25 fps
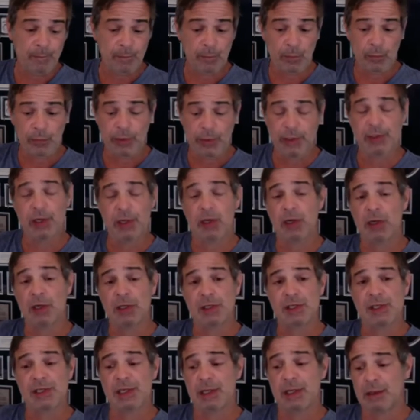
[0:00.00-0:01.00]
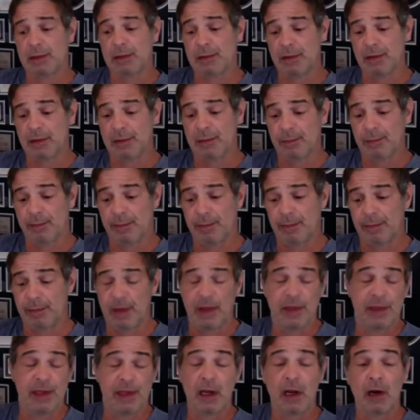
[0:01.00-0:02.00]
returns that they
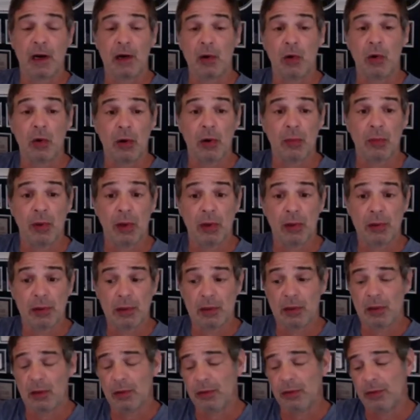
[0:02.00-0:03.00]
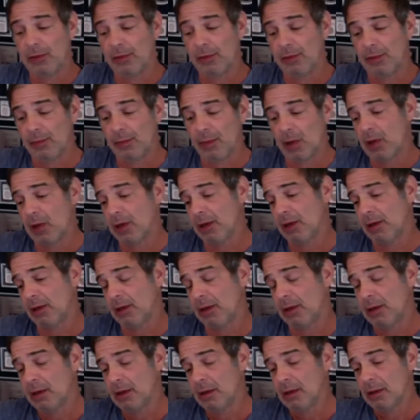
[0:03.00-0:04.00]
think are normal. You know, the
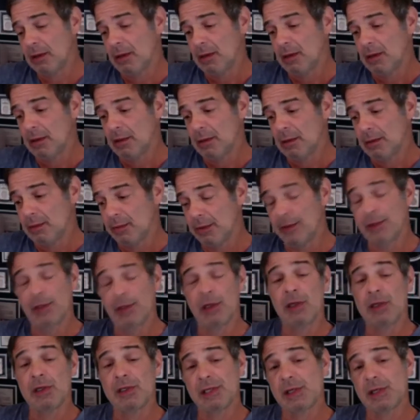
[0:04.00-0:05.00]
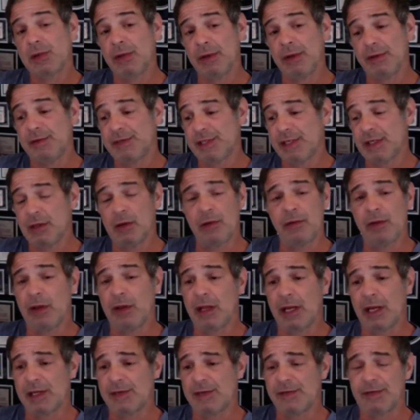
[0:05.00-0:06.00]
market returns that we've seen over the
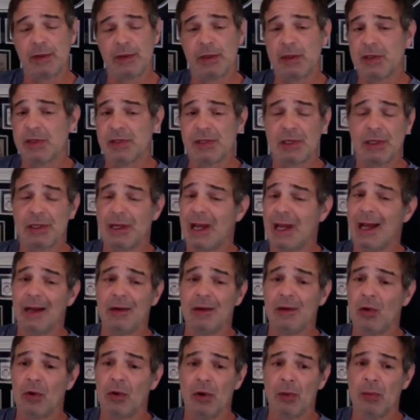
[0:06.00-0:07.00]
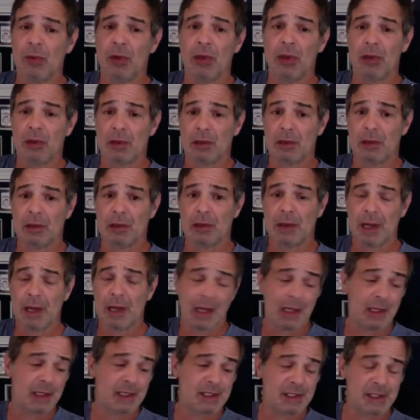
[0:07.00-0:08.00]
last few years are not normal,
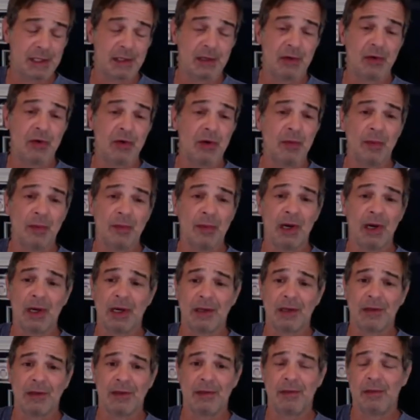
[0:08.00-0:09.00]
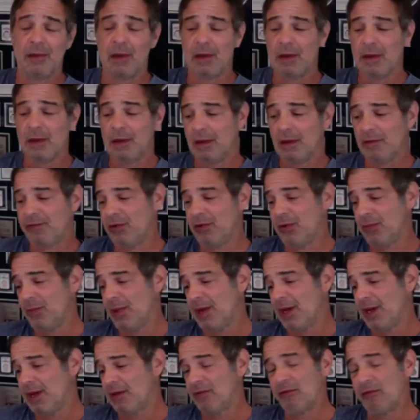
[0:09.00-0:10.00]
Alex. In a normal market, if you're
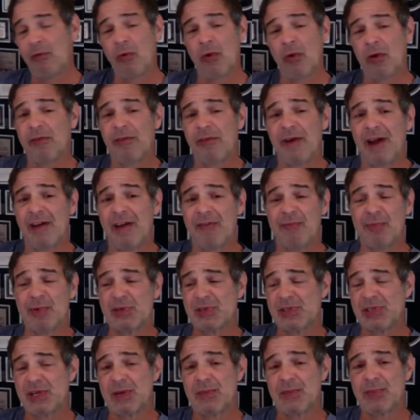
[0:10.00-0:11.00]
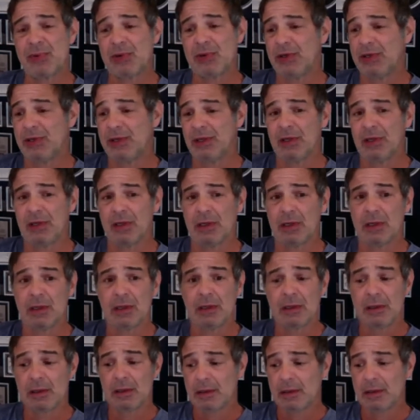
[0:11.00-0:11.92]
making 4 or 5% per year,